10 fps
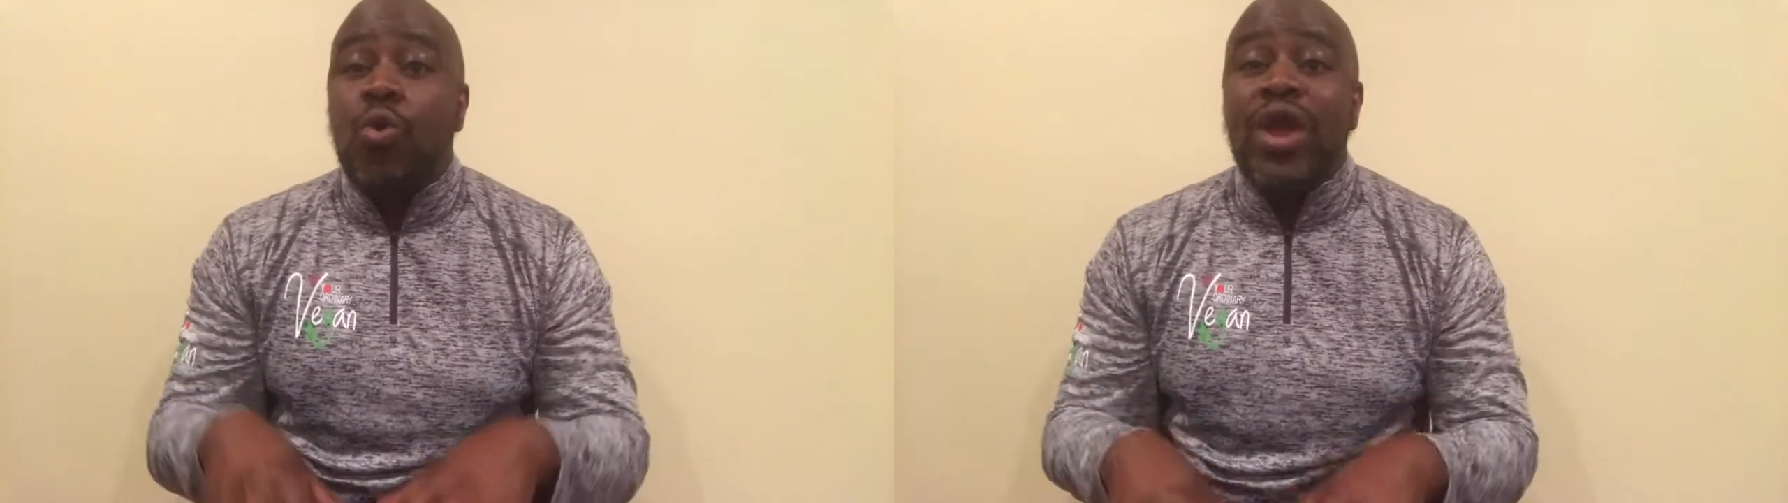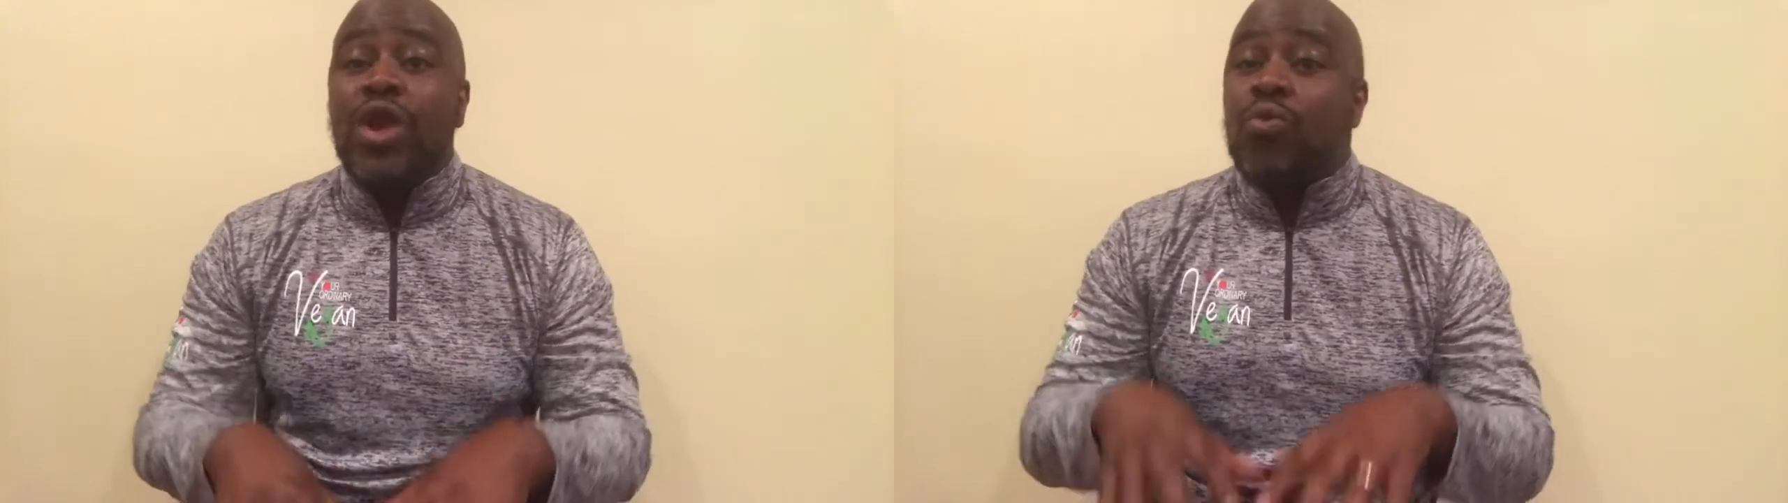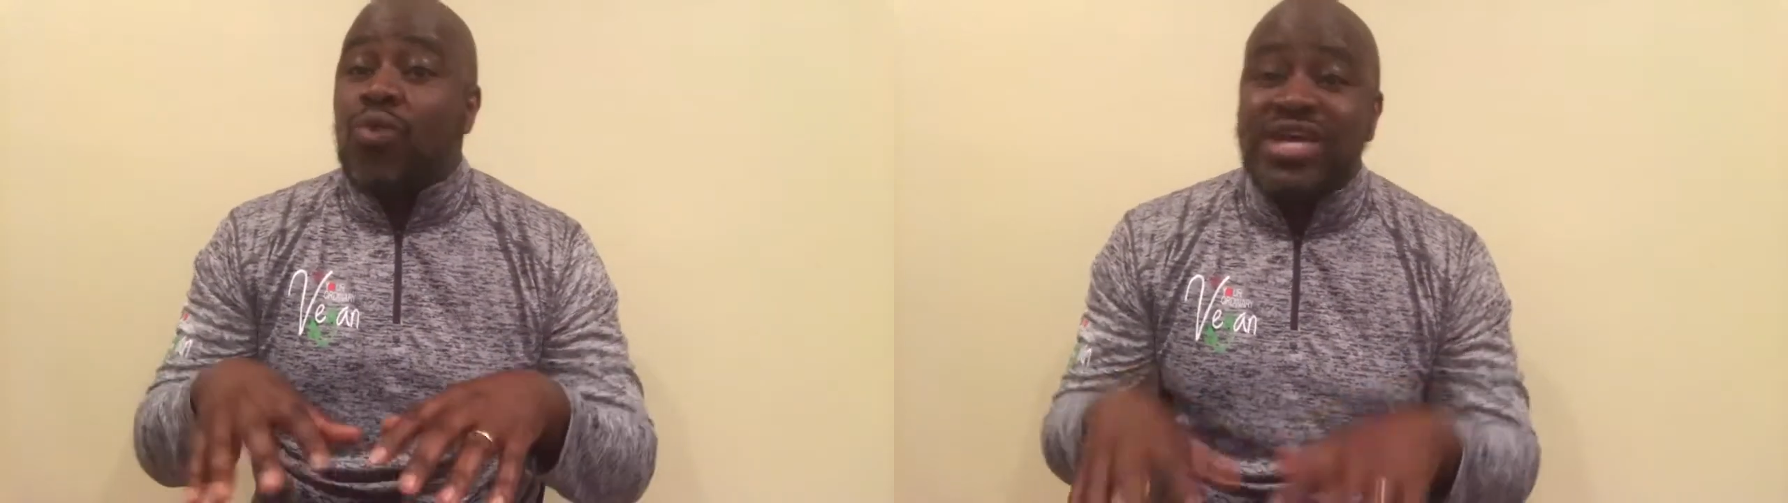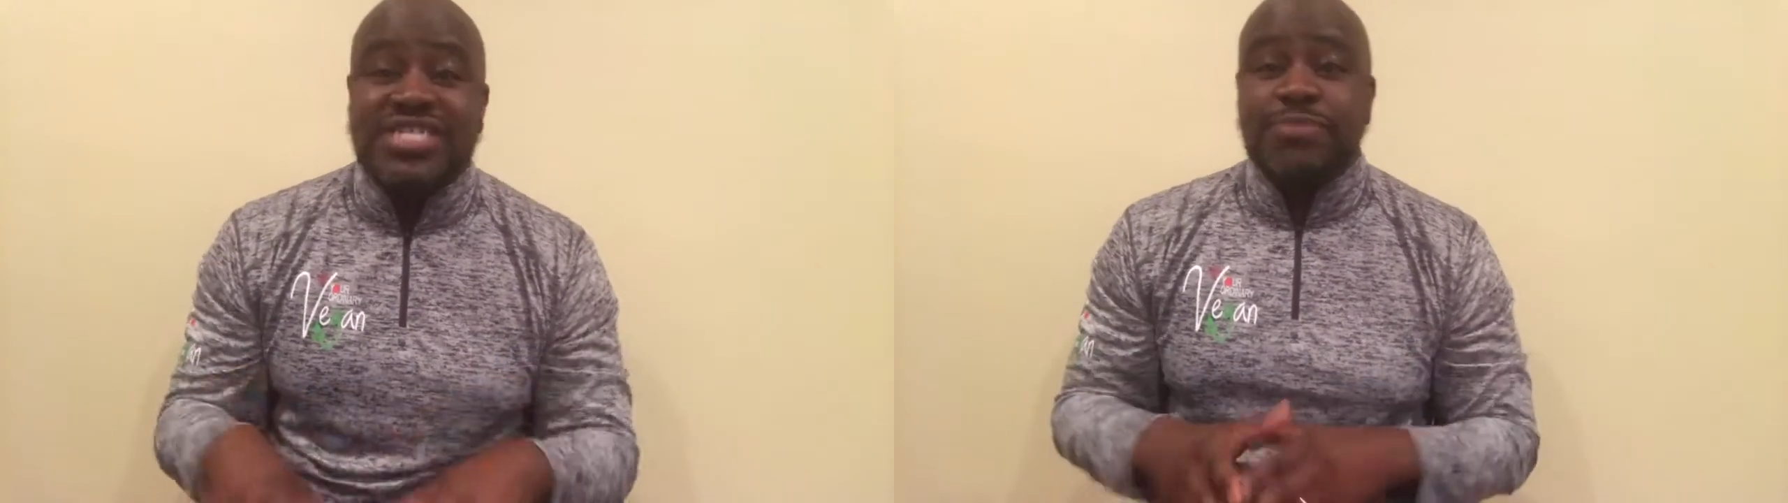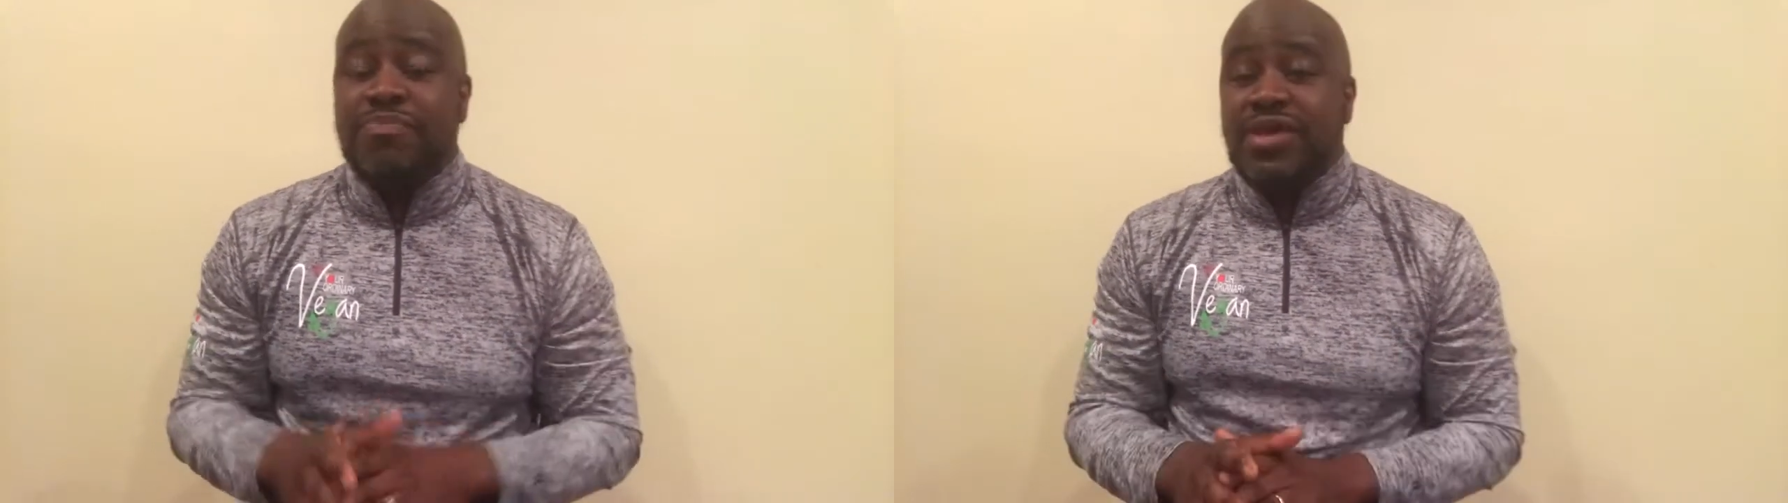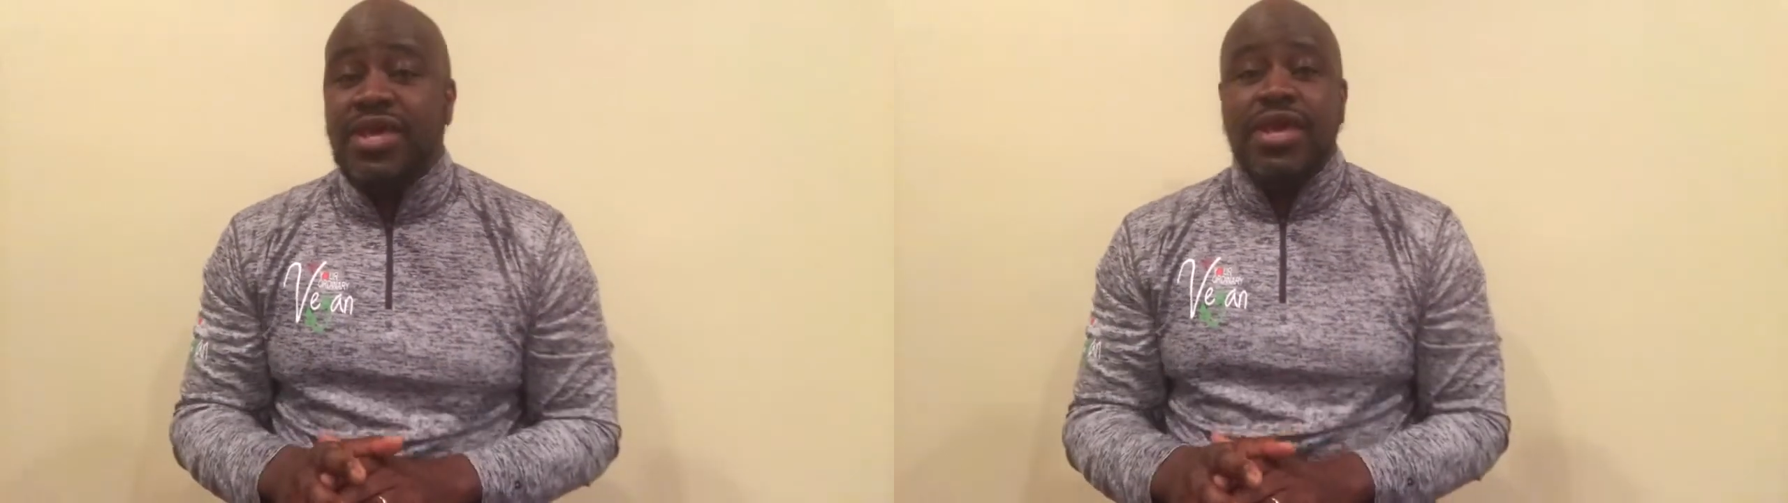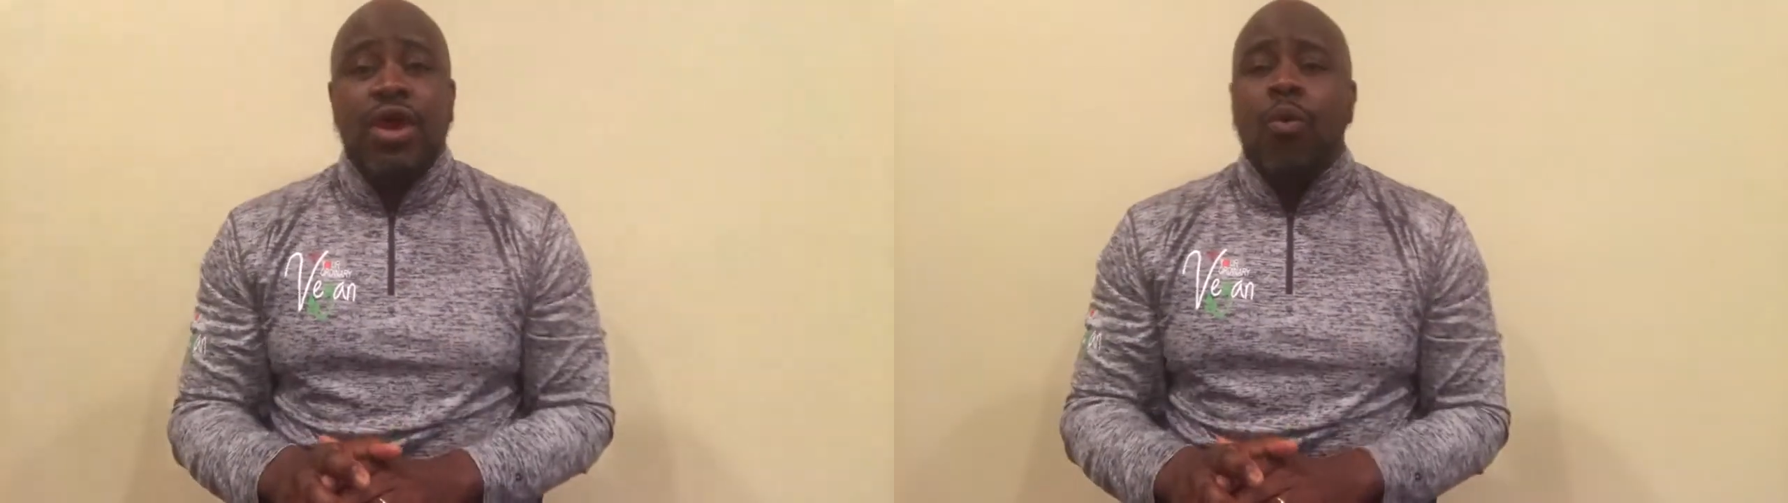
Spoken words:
quick recipe.